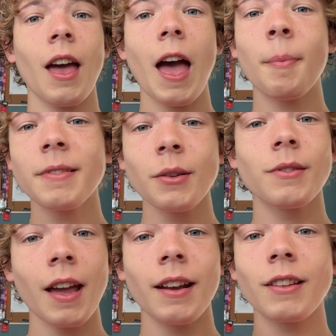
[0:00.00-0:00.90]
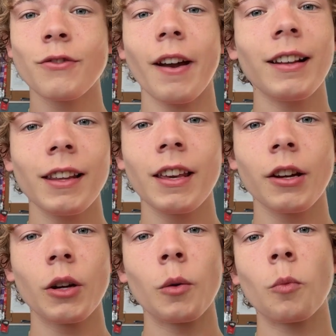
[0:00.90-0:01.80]
Episode 10 is finally
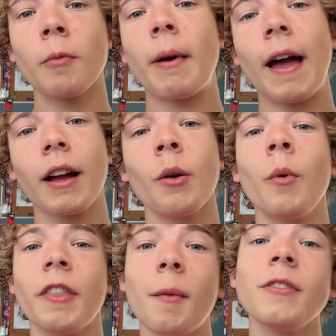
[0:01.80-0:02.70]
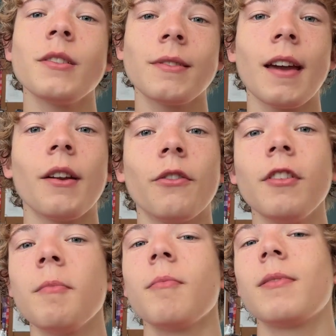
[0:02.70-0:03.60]
here. We're back with episode 10 of
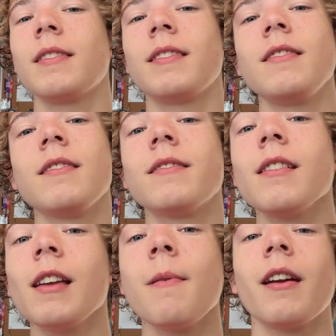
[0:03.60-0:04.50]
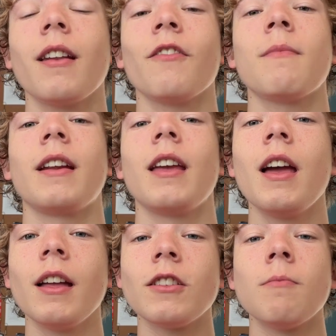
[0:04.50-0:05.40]
flipping PCs until I make enough money
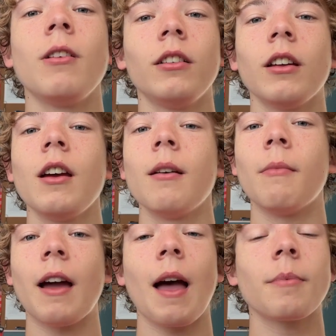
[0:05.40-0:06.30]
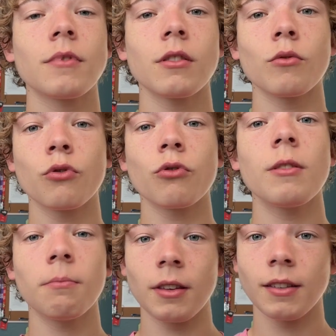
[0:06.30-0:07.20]
to build my absolute
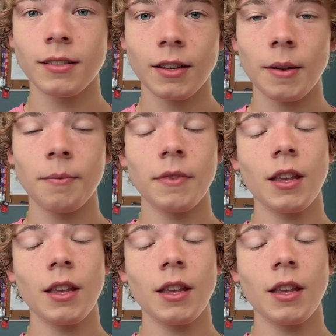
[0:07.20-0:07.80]
dream PC.